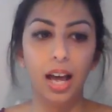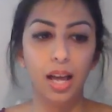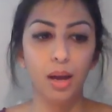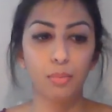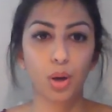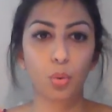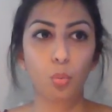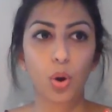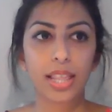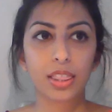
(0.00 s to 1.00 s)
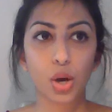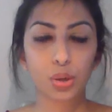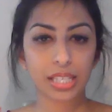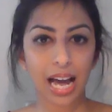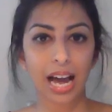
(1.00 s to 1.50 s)
With
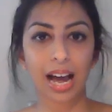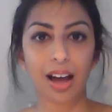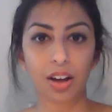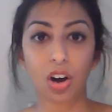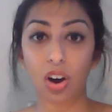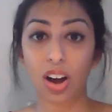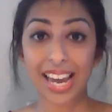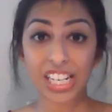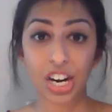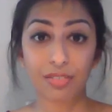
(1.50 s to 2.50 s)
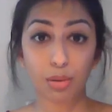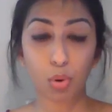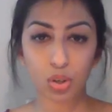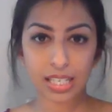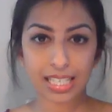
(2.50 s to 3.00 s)
those that are HIV
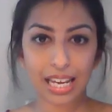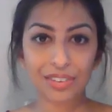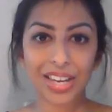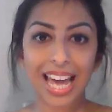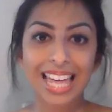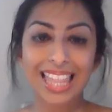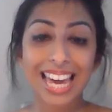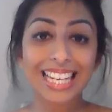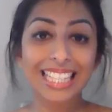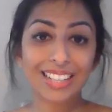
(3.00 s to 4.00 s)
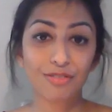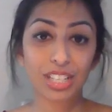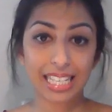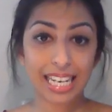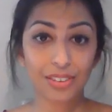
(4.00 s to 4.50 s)
positive, they can
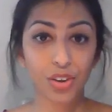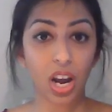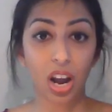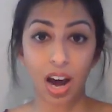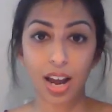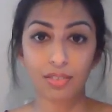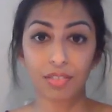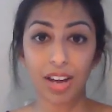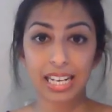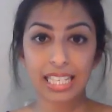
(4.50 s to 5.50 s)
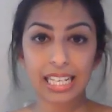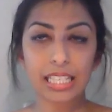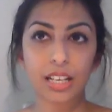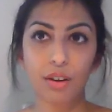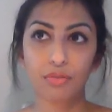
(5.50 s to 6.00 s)
receive live
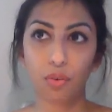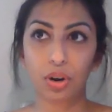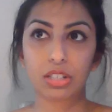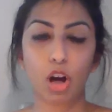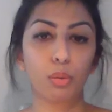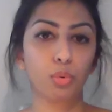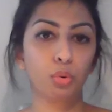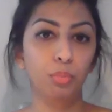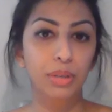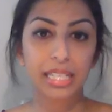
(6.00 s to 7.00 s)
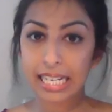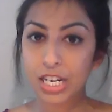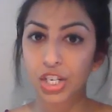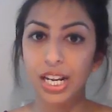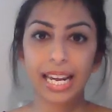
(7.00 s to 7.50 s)
vaccines, for example,
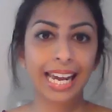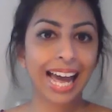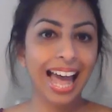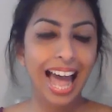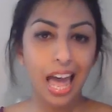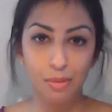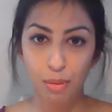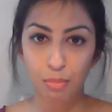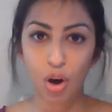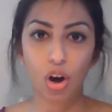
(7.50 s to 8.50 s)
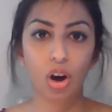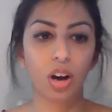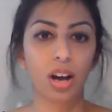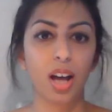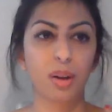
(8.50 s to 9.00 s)
BCG,
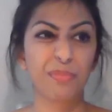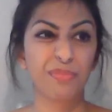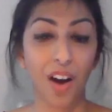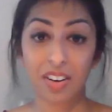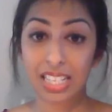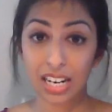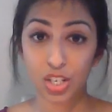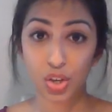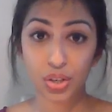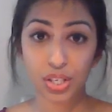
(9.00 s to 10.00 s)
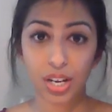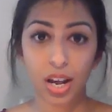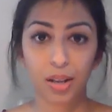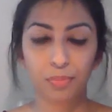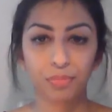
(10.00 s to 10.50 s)
MMR, varicella
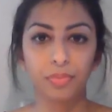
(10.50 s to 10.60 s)
zoster.